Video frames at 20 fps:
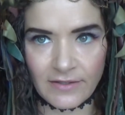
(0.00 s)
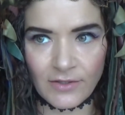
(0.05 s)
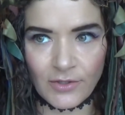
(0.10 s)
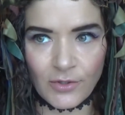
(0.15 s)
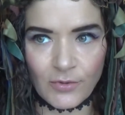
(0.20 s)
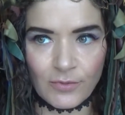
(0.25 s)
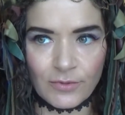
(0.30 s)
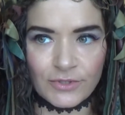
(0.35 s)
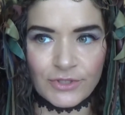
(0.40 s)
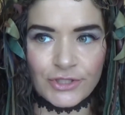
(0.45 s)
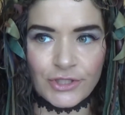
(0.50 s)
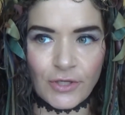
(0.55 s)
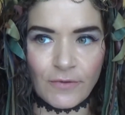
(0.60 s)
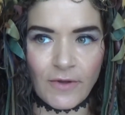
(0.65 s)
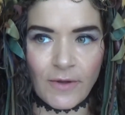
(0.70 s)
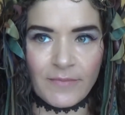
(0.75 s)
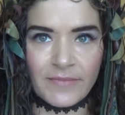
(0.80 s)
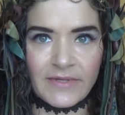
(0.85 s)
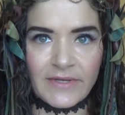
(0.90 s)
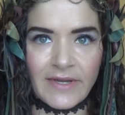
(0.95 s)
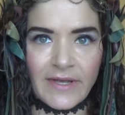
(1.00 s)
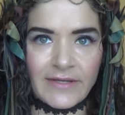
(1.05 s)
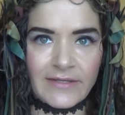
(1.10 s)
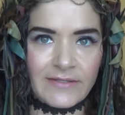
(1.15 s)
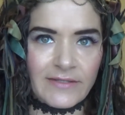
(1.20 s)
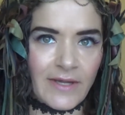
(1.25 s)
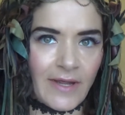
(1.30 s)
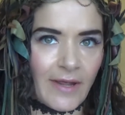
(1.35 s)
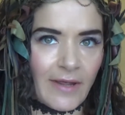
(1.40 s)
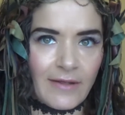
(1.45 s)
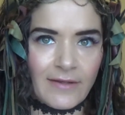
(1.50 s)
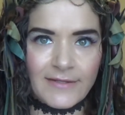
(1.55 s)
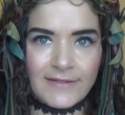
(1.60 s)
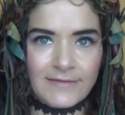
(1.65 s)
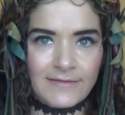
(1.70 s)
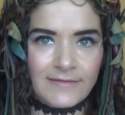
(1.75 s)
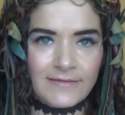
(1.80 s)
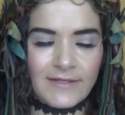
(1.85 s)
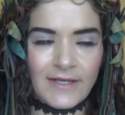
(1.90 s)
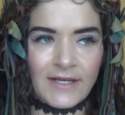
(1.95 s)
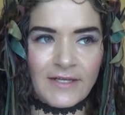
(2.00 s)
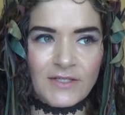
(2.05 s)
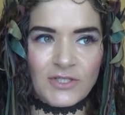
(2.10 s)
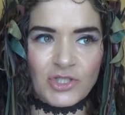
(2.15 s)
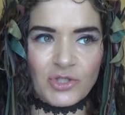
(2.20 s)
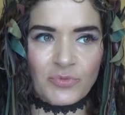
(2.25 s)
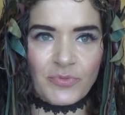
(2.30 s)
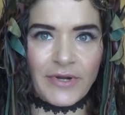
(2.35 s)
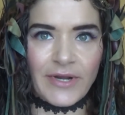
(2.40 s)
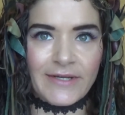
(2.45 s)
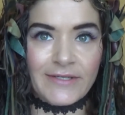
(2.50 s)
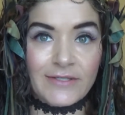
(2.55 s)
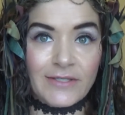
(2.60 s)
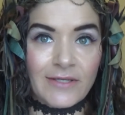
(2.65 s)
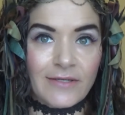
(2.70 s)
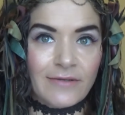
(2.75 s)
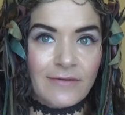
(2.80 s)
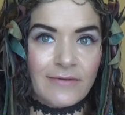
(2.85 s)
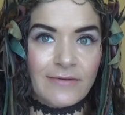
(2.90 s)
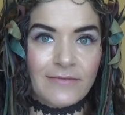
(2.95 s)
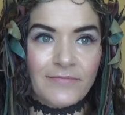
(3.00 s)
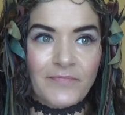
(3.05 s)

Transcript: who will show up the next day and surprise you.